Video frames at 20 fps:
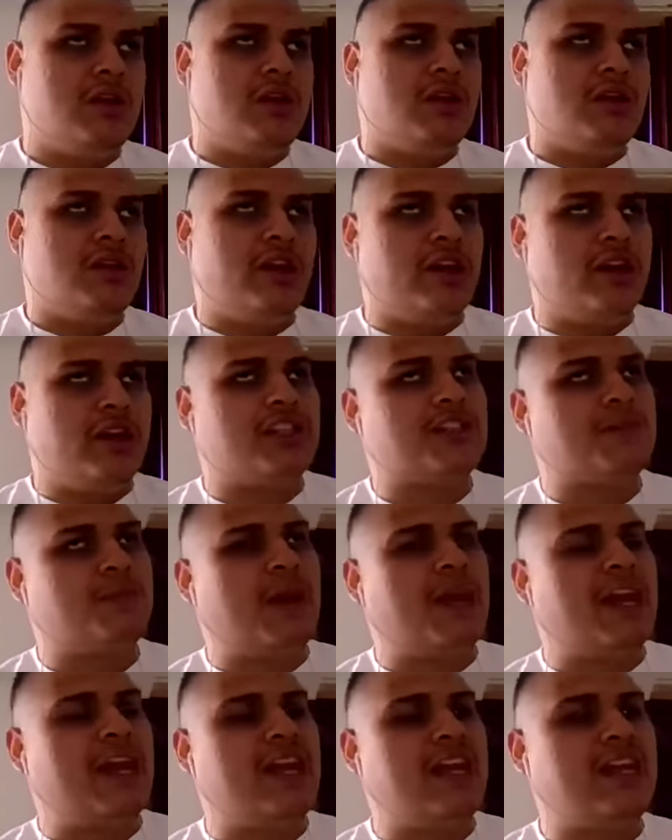like
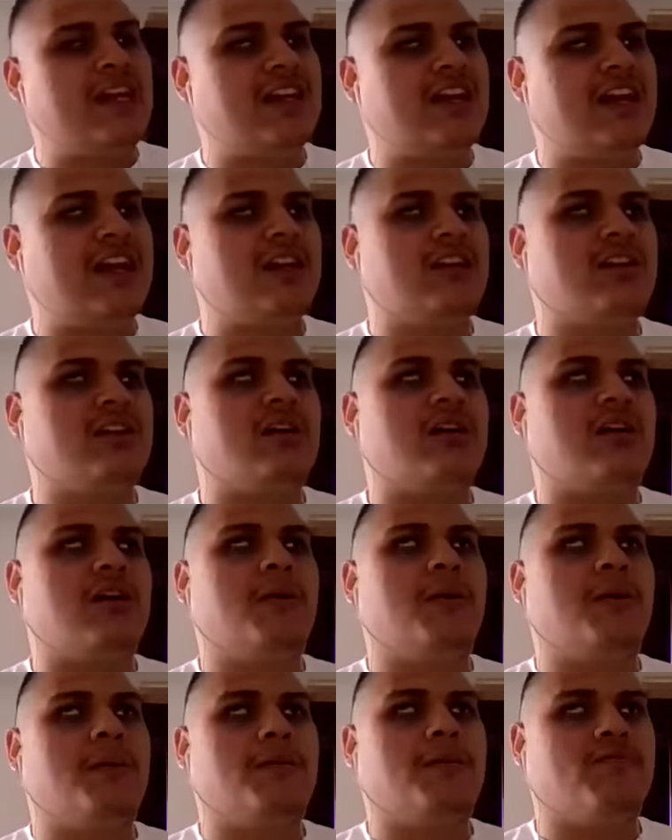Spain and
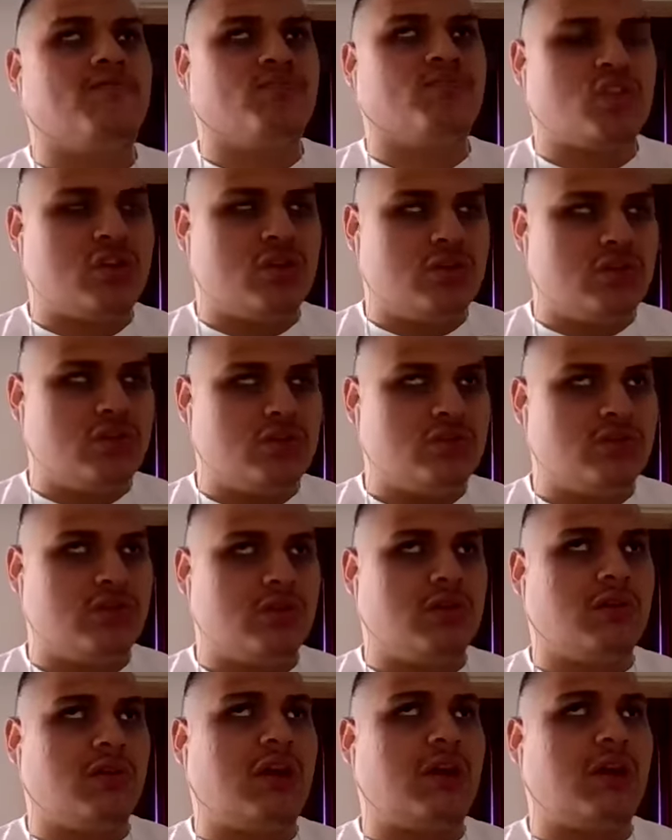um,
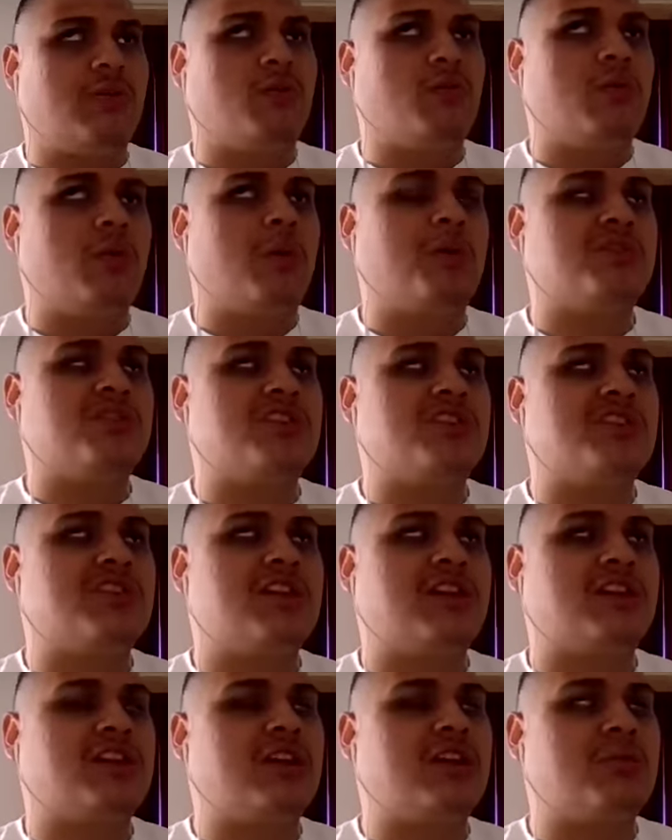what was
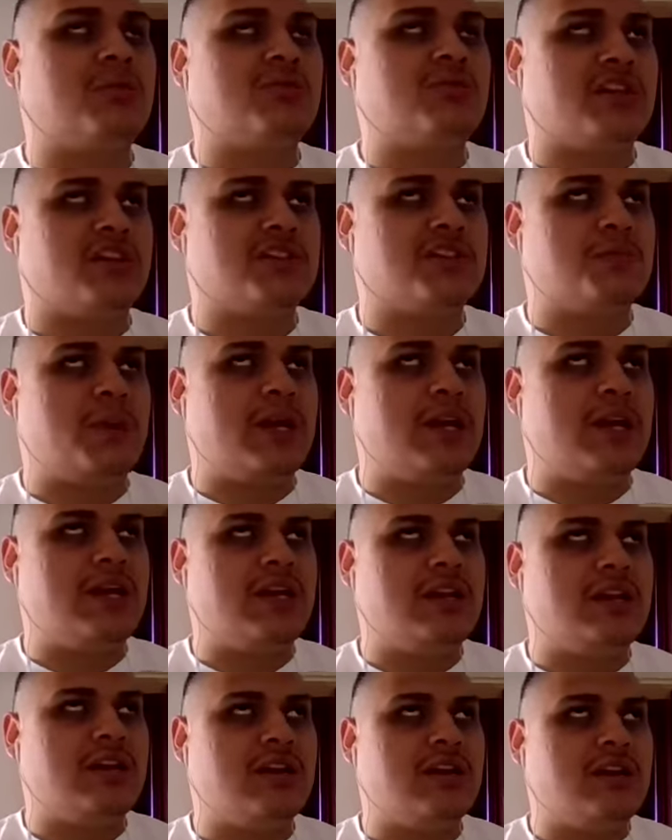it? I think it was like
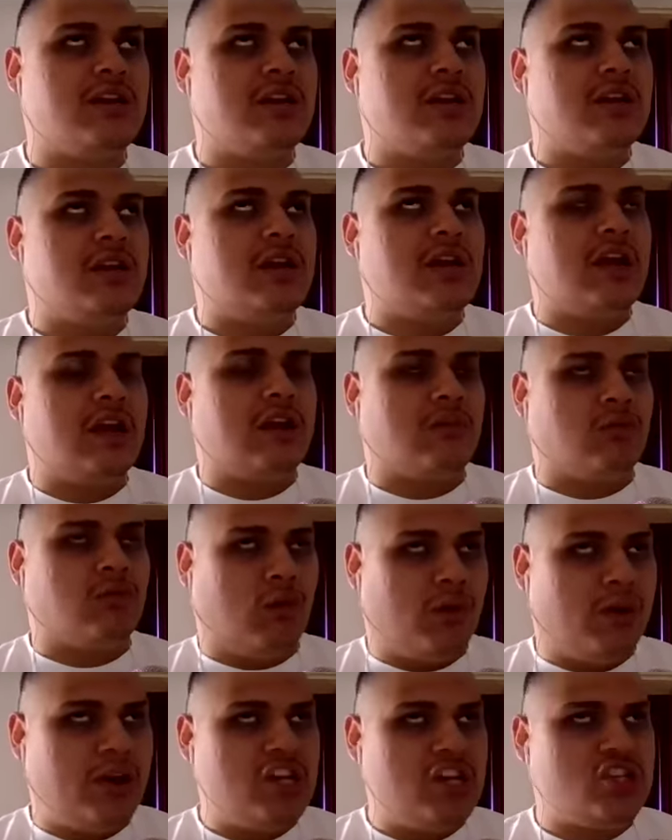Spain and
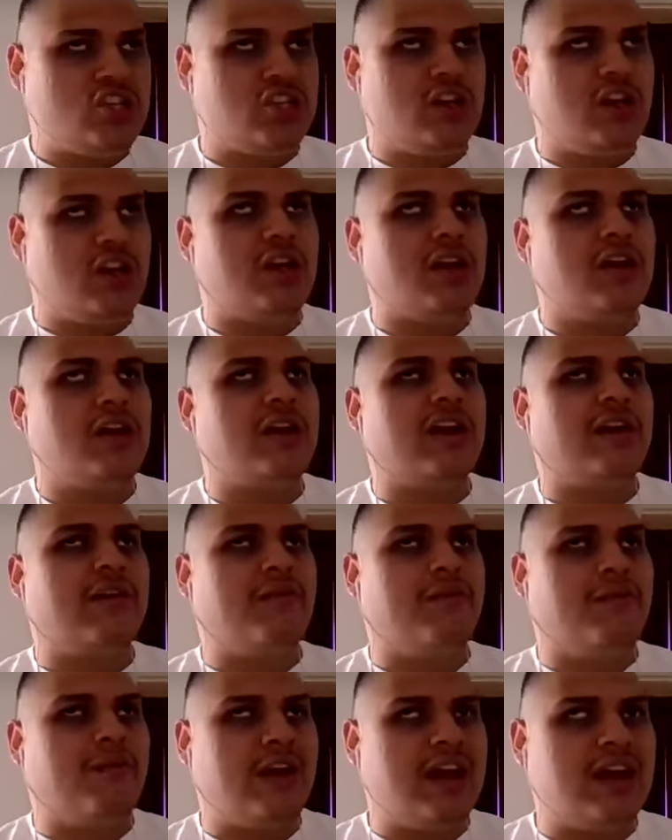Croatia
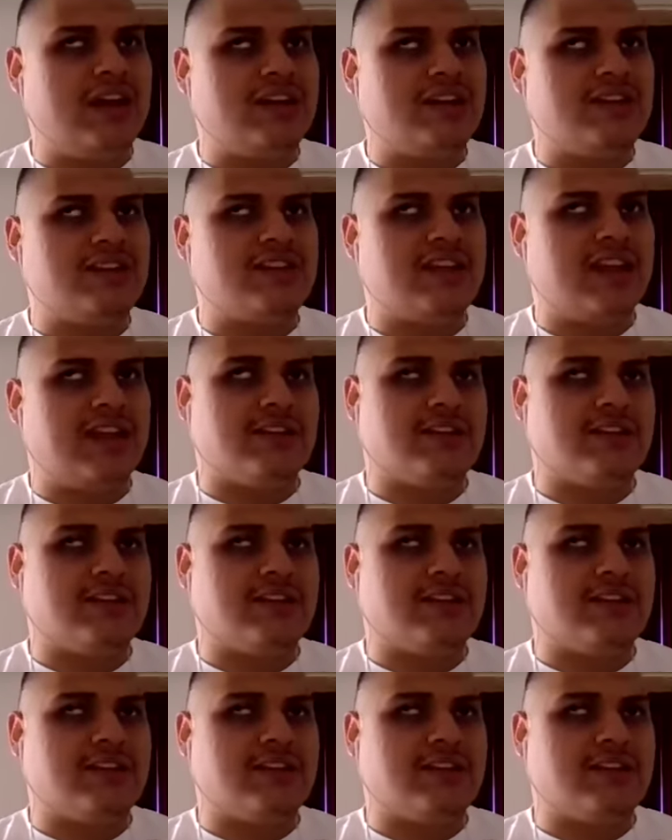and France and